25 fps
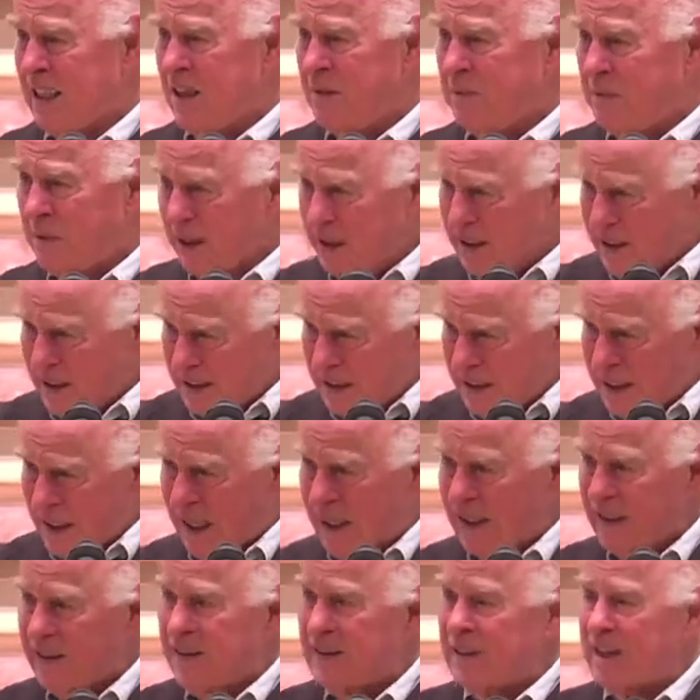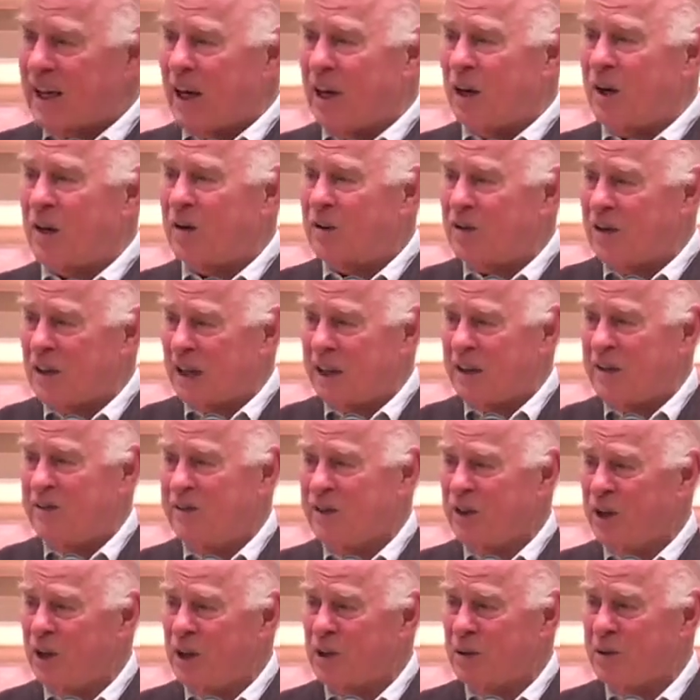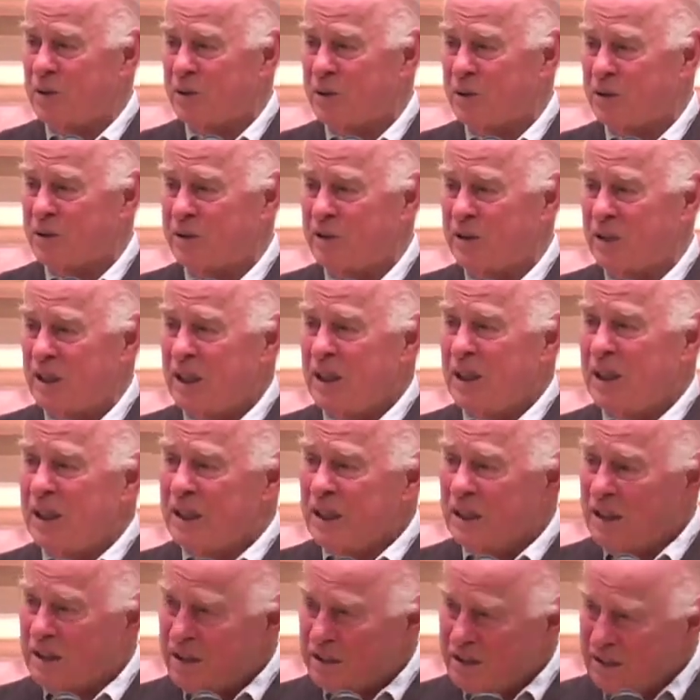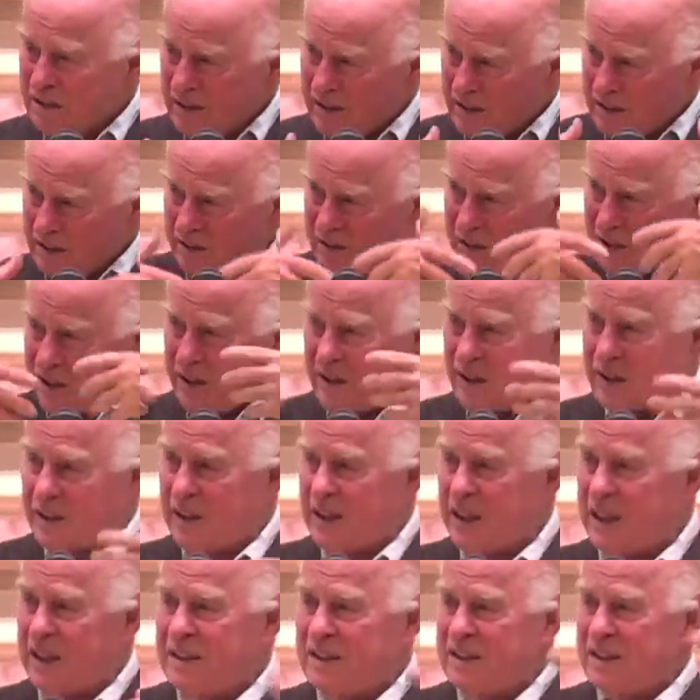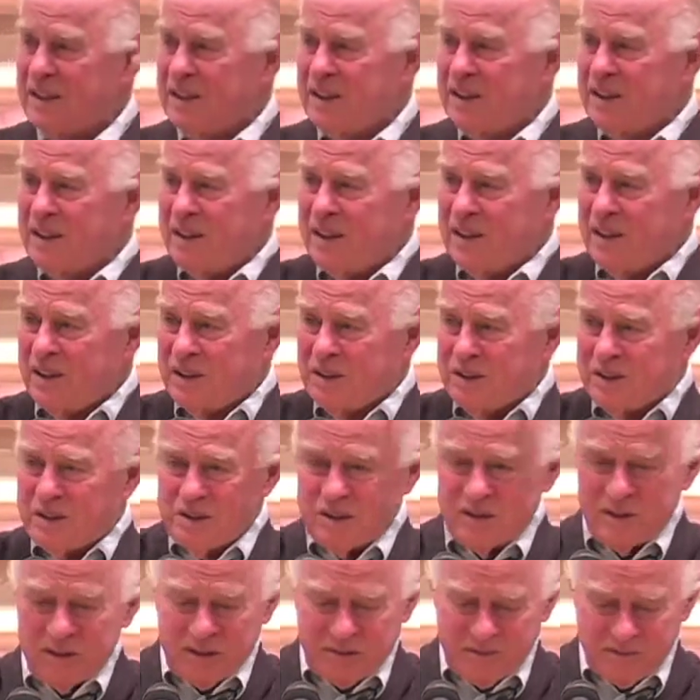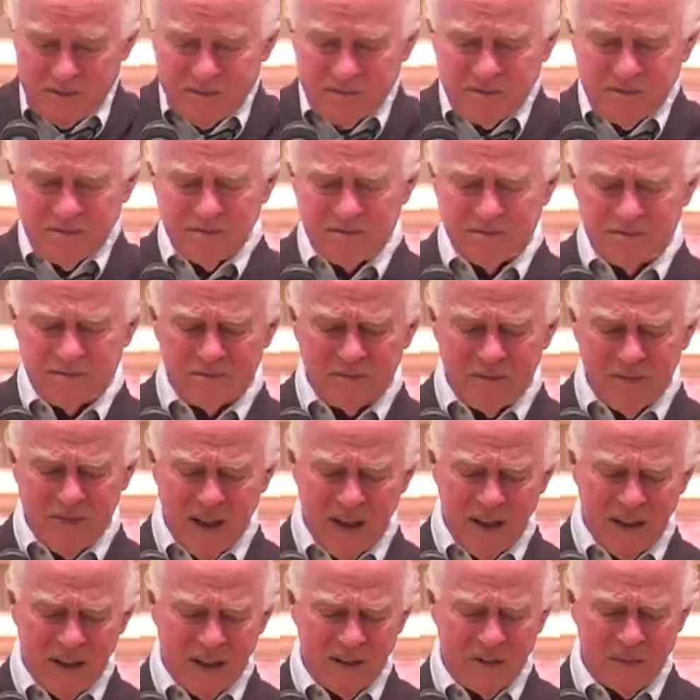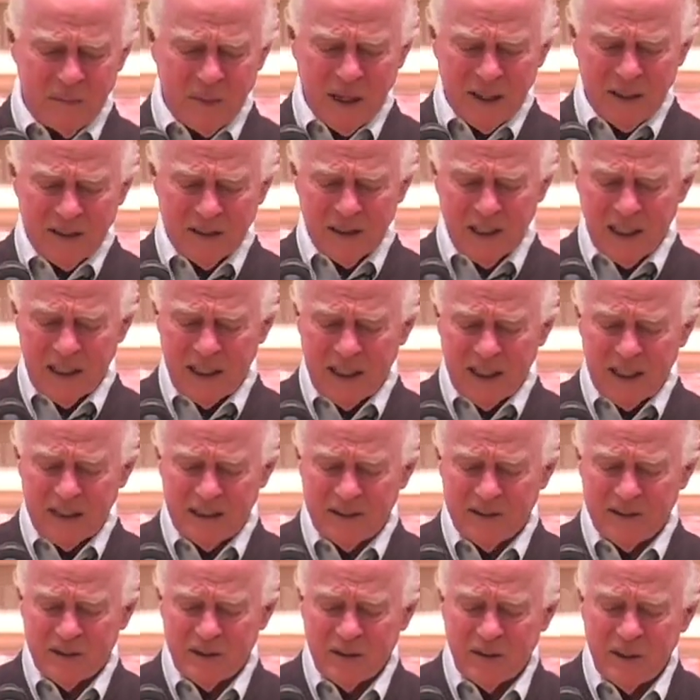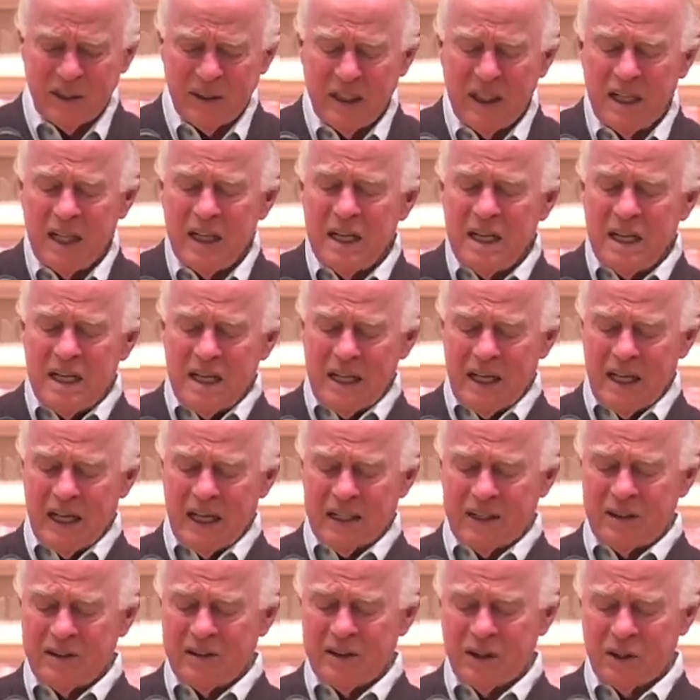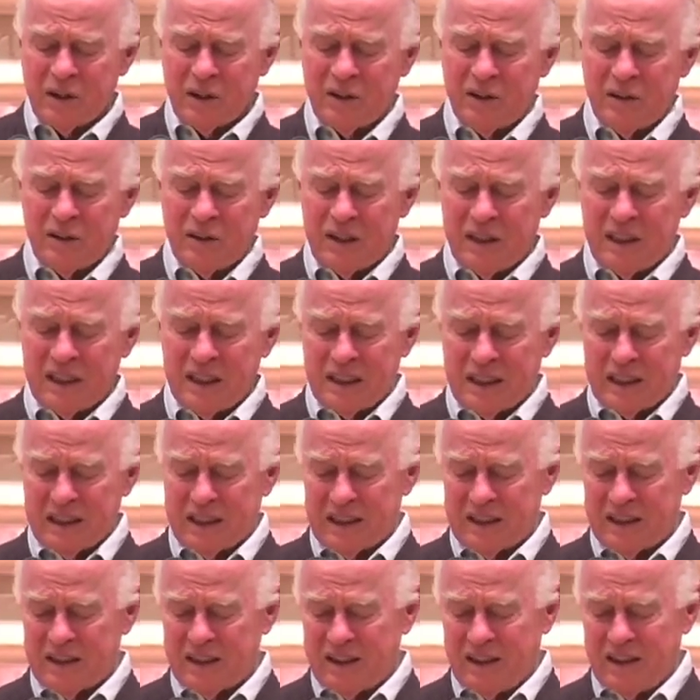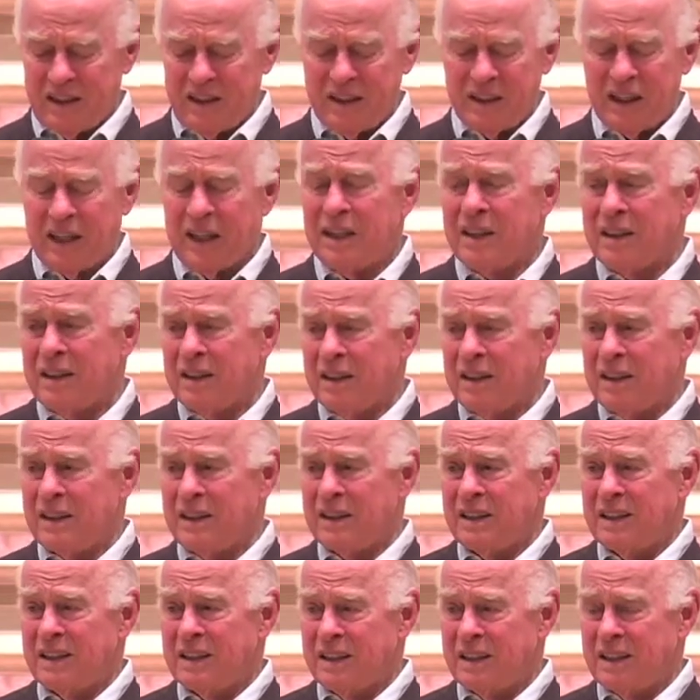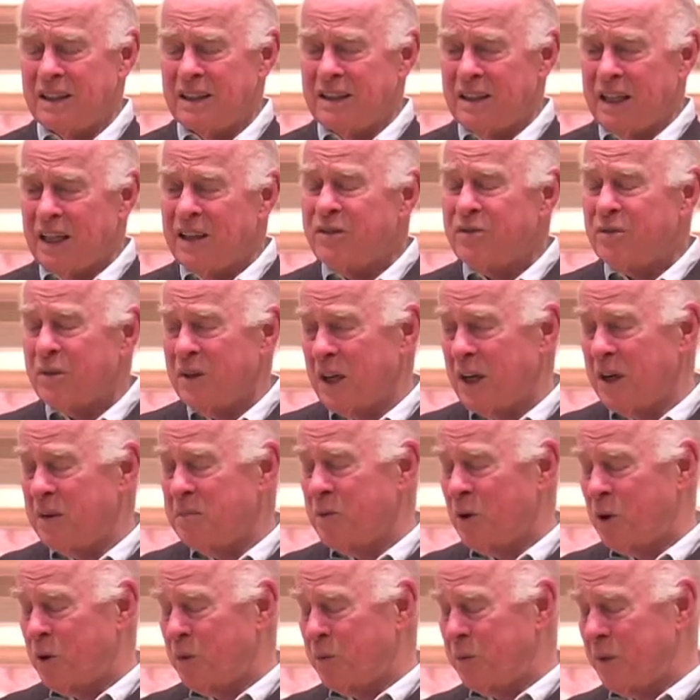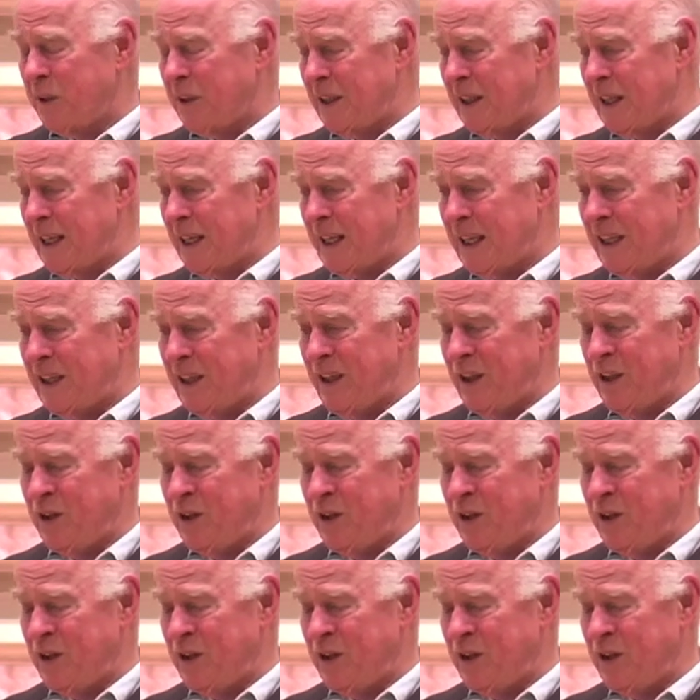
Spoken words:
But that's how life goes. When you're younger, you expect a lot and so on. And so you gotta, that's what I'm hoping tonight.